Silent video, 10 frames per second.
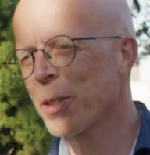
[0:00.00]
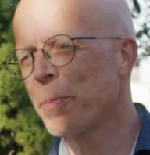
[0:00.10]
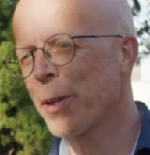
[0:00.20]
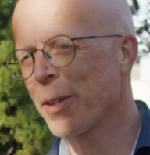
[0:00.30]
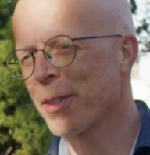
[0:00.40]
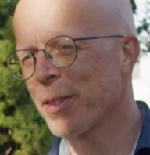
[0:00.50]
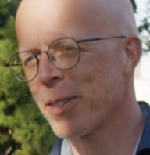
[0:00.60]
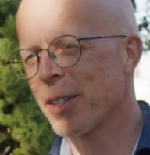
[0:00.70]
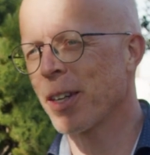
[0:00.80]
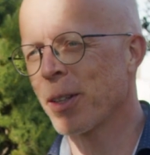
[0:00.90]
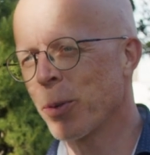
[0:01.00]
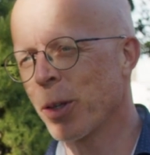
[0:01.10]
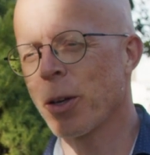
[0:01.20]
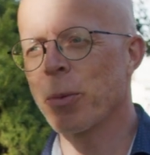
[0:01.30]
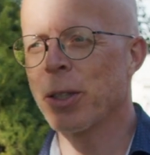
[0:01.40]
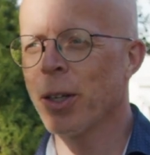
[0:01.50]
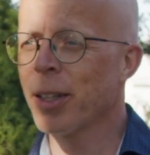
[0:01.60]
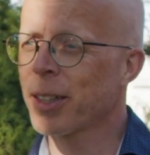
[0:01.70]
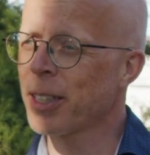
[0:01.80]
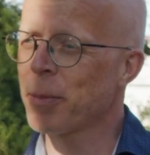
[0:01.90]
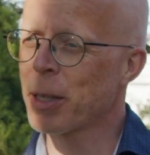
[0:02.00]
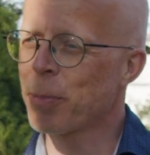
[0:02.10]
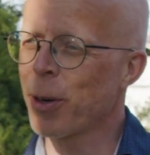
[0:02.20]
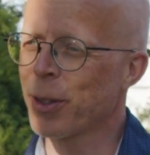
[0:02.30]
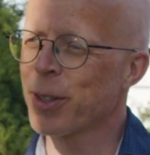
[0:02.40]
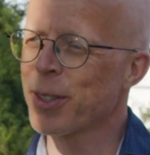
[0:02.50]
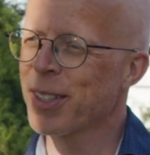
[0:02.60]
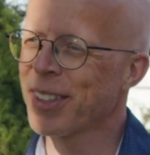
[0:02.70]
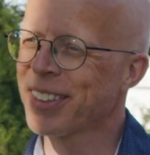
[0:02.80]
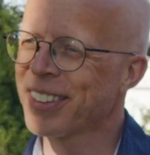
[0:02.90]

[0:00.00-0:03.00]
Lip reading: experience in working with non-academic partners?